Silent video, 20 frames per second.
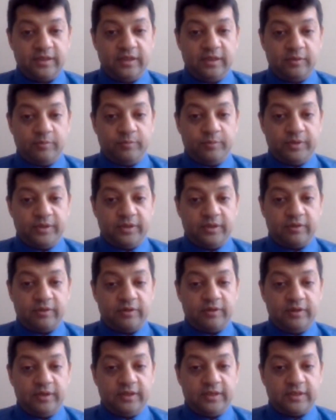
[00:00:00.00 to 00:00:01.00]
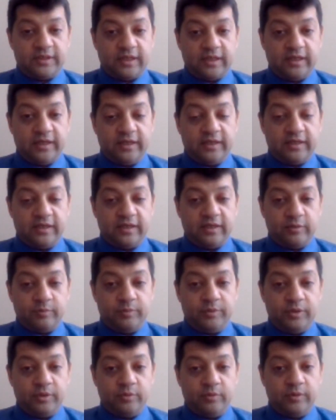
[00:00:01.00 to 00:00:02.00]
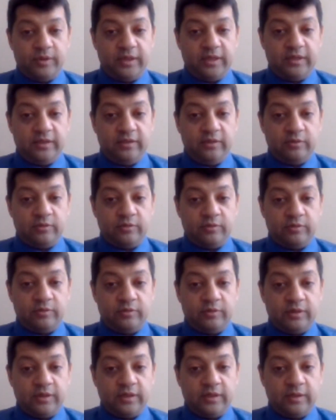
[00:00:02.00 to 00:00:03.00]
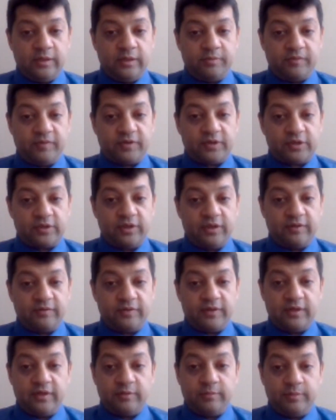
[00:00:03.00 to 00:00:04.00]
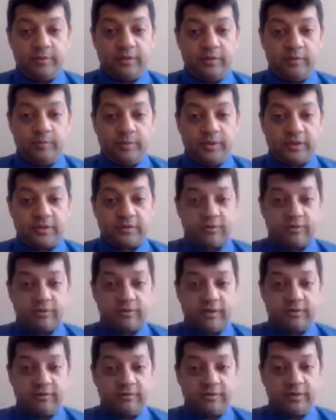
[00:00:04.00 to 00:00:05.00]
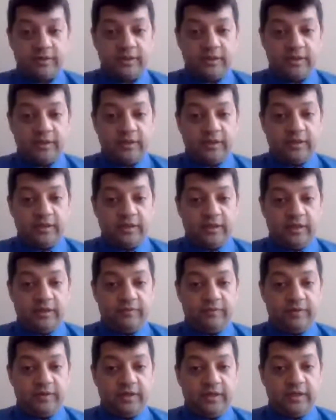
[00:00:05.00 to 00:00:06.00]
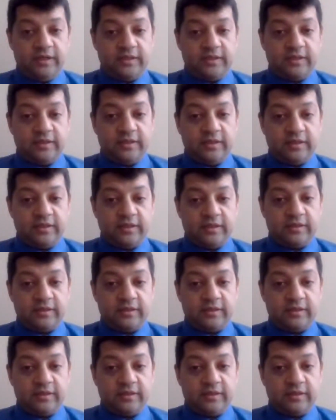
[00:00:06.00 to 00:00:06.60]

But not only selling can help you in your professional life, can help you in your personal life. If you need to